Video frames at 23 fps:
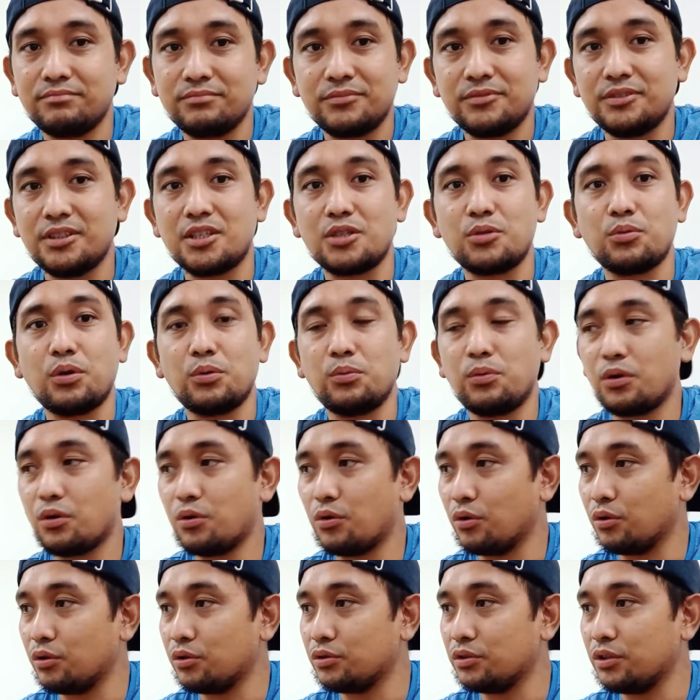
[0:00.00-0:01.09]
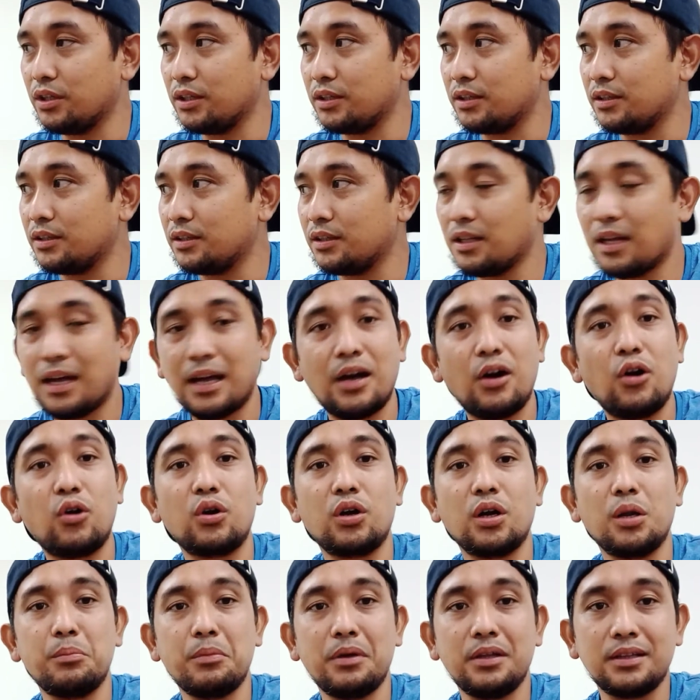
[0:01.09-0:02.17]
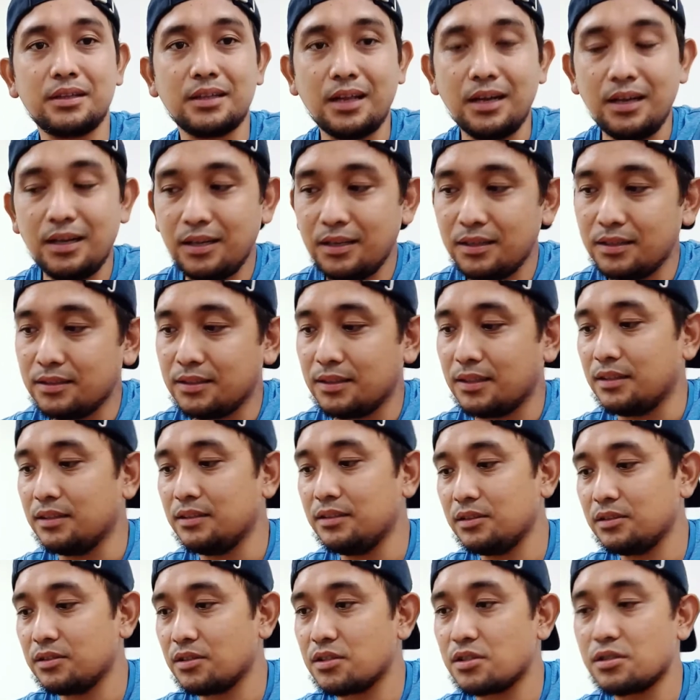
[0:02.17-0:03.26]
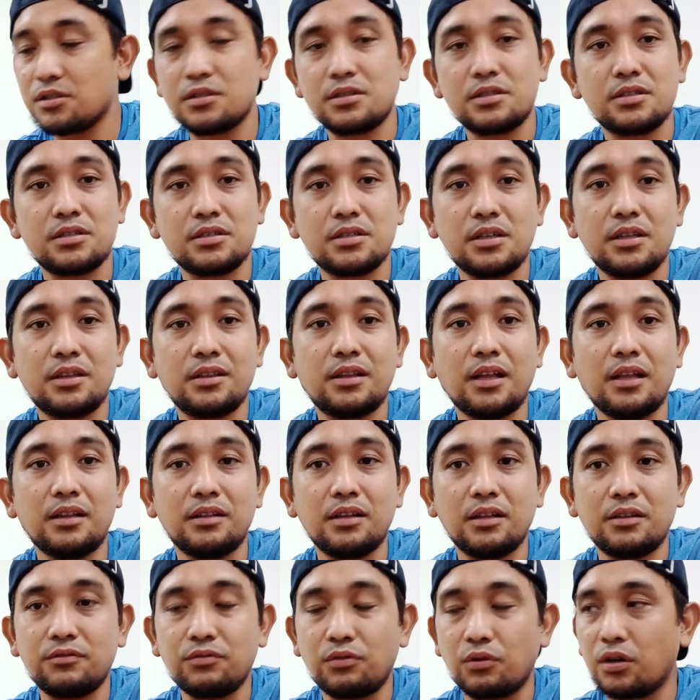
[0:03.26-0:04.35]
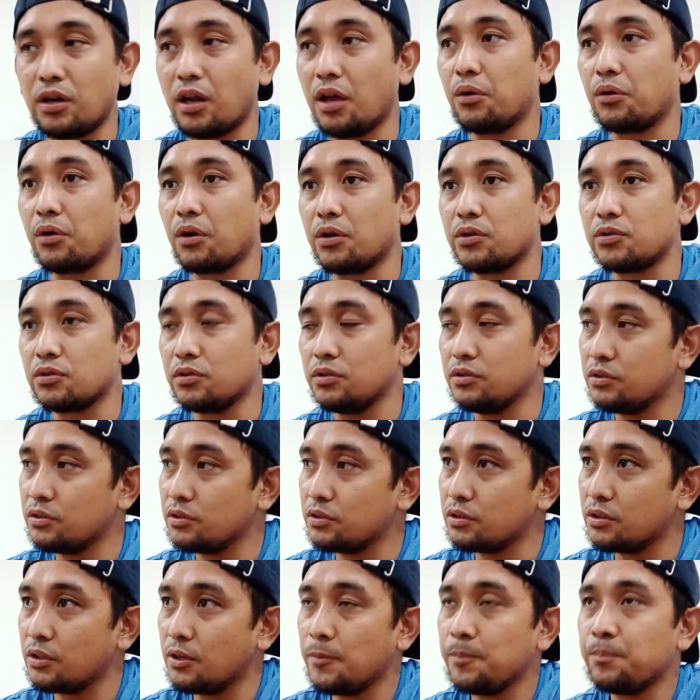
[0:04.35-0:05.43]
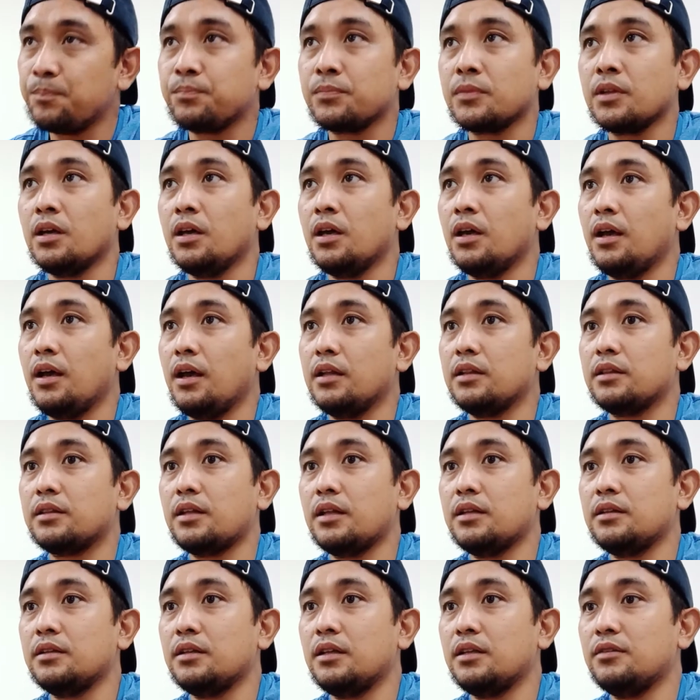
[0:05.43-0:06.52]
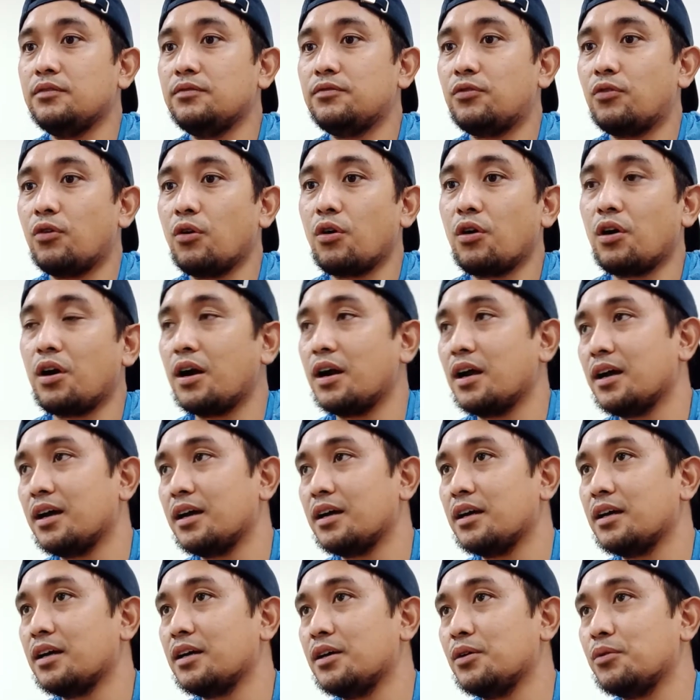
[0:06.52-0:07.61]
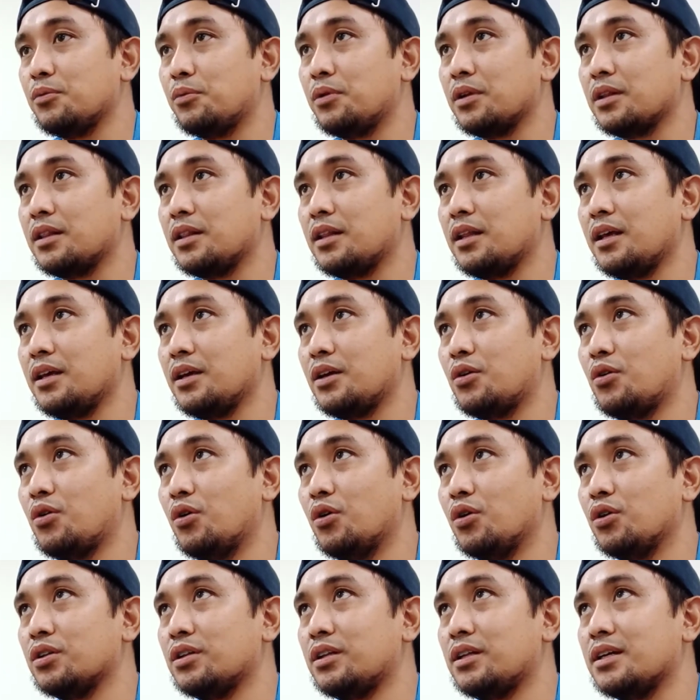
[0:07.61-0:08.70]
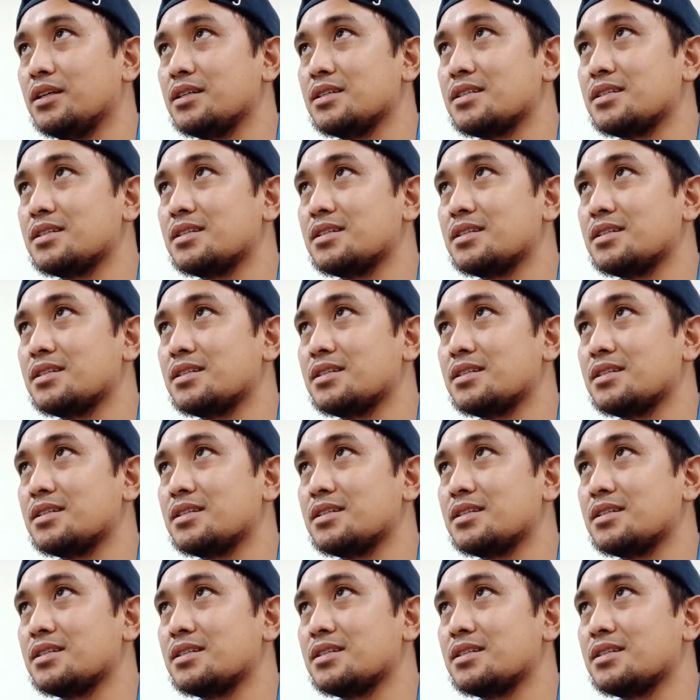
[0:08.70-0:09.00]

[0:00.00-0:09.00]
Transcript: that's why we call it ornamental, and it's intended for decorations, intended for what they called as